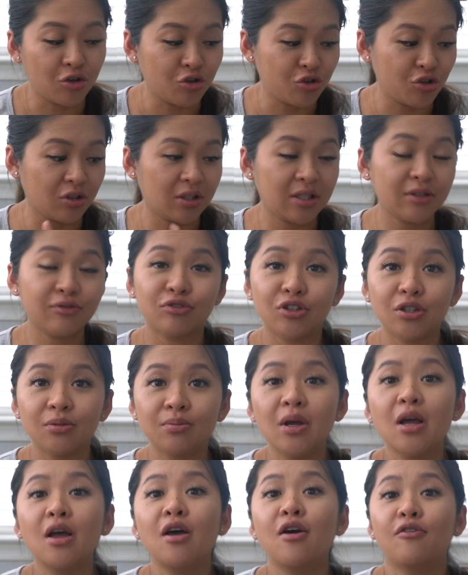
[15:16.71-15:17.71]
You should leave
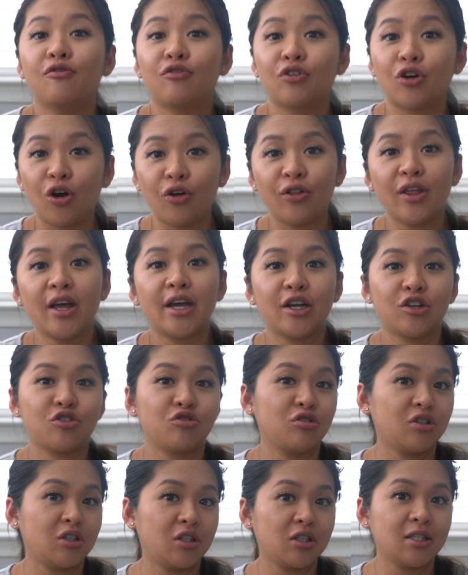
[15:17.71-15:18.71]
room for all that
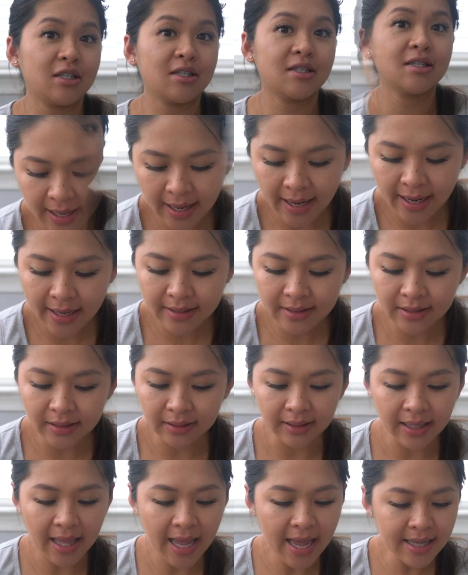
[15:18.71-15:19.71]
extra goodies. And
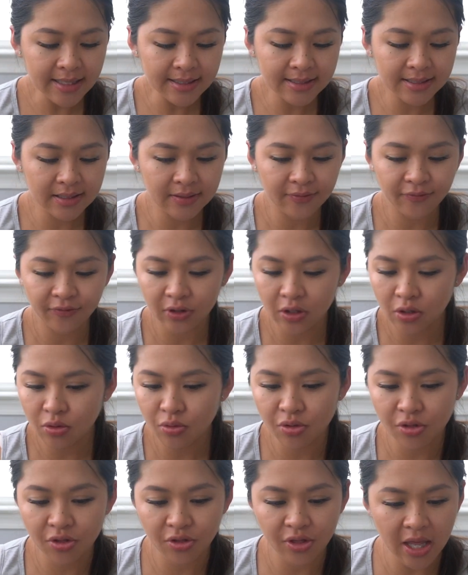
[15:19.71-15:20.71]
last few
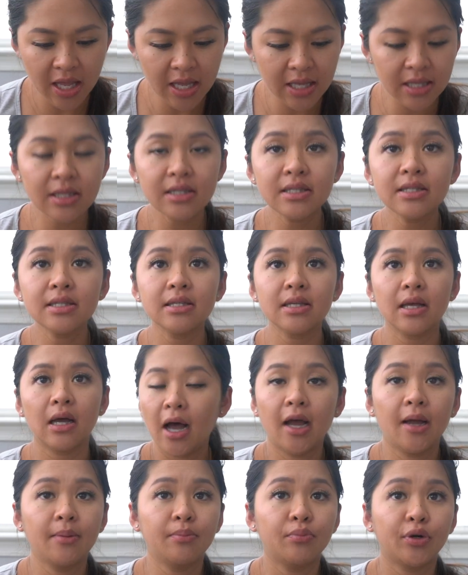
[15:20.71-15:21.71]
things,
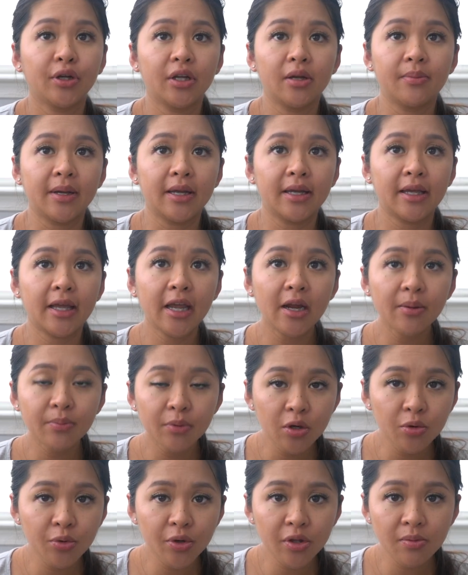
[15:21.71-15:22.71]
I'm bringing my
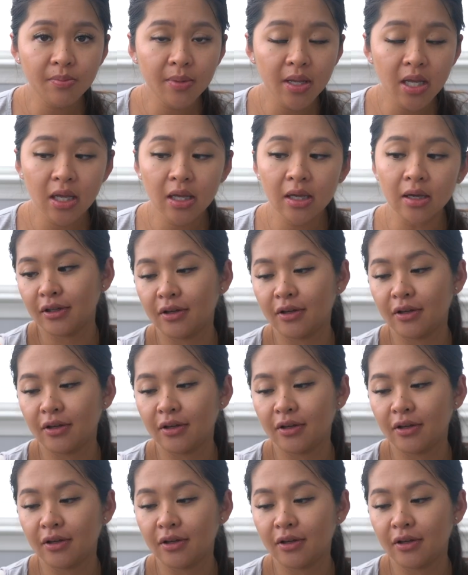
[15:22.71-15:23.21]
camera with me.